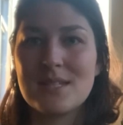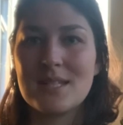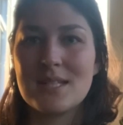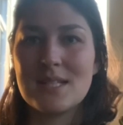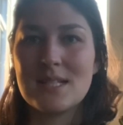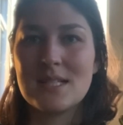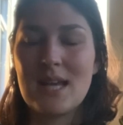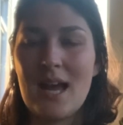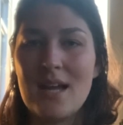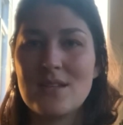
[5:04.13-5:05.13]
to the
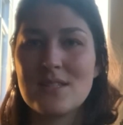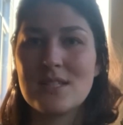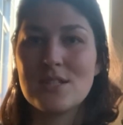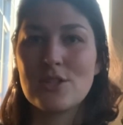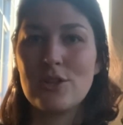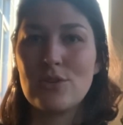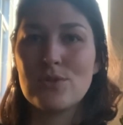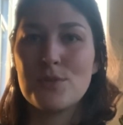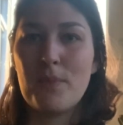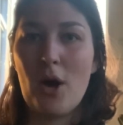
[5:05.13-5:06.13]
CCI is this
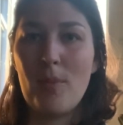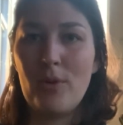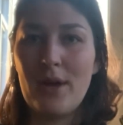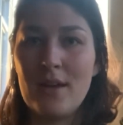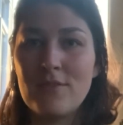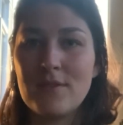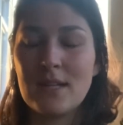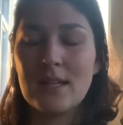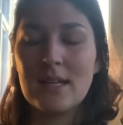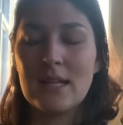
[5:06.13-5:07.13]
loose bobblehead
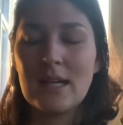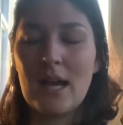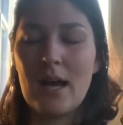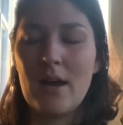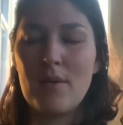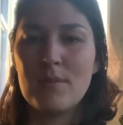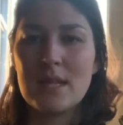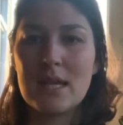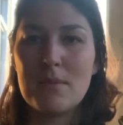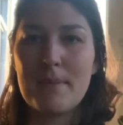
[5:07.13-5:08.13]
feeling,
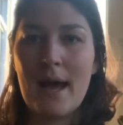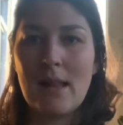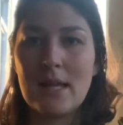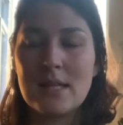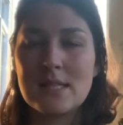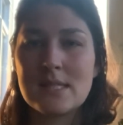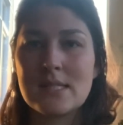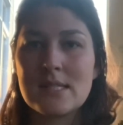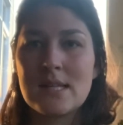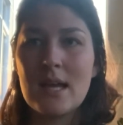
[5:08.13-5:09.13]
the
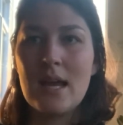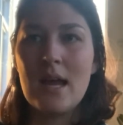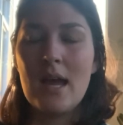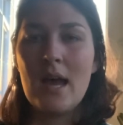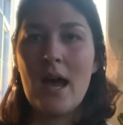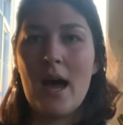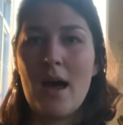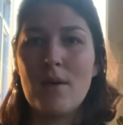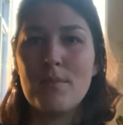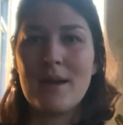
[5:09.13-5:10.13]
imbalance,
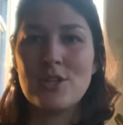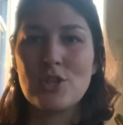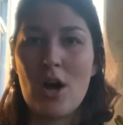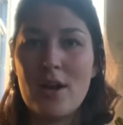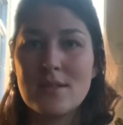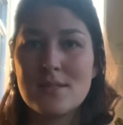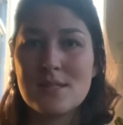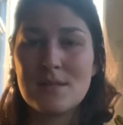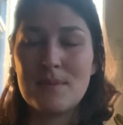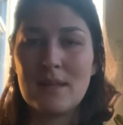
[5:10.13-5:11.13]
my jaw
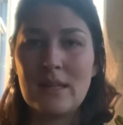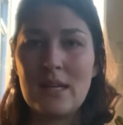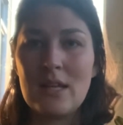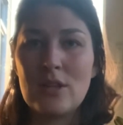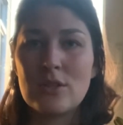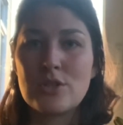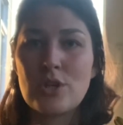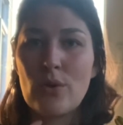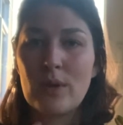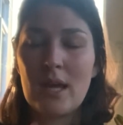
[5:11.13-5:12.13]
instability, the
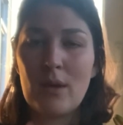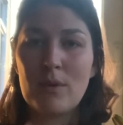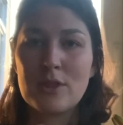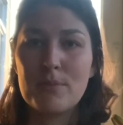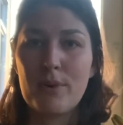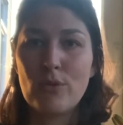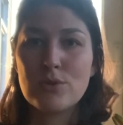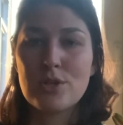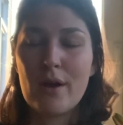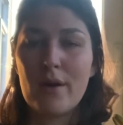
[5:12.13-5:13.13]
choking with the bone
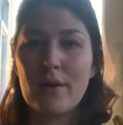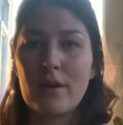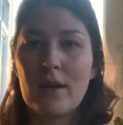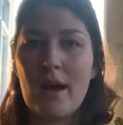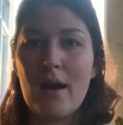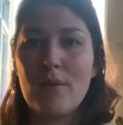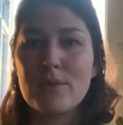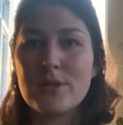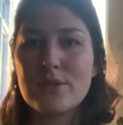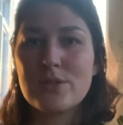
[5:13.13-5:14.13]
chunk,
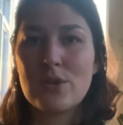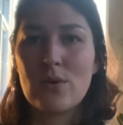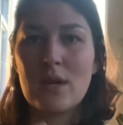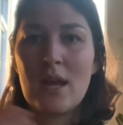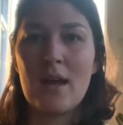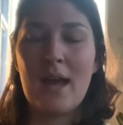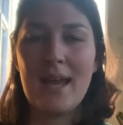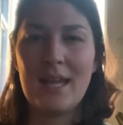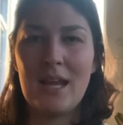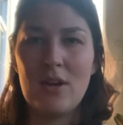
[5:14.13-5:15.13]
the dystonia. I
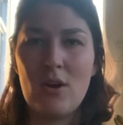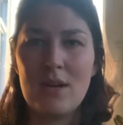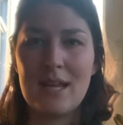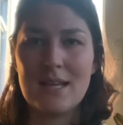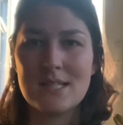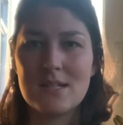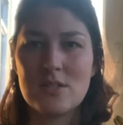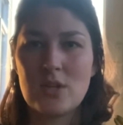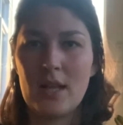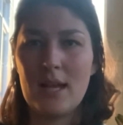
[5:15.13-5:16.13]
can't nod yes in a
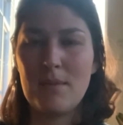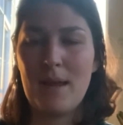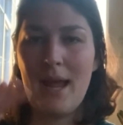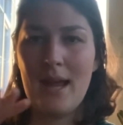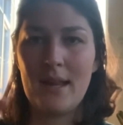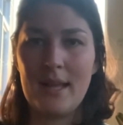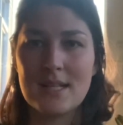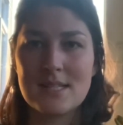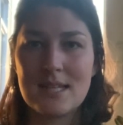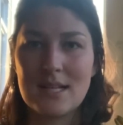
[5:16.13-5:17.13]
straight line. My head like
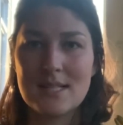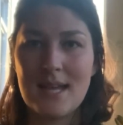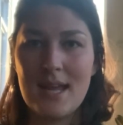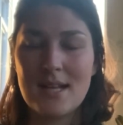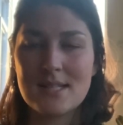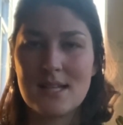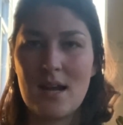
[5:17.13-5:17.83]
zigzags.